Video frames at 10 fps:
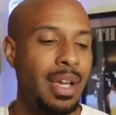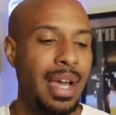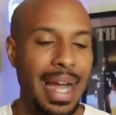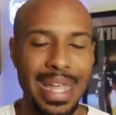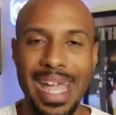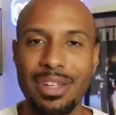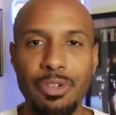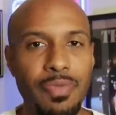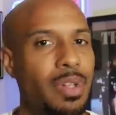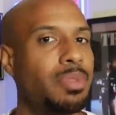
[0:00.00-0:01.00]
I can't do
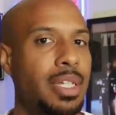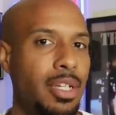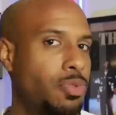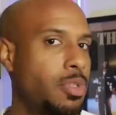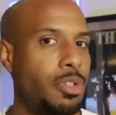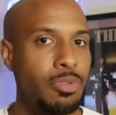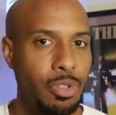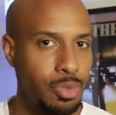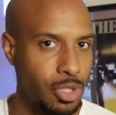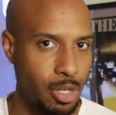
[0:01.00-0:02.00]
film studies with
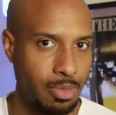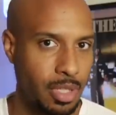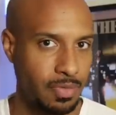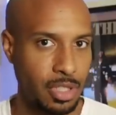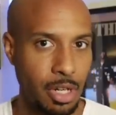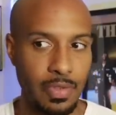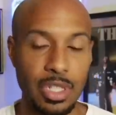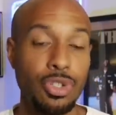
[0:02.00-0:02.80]
YouTube's terms of service.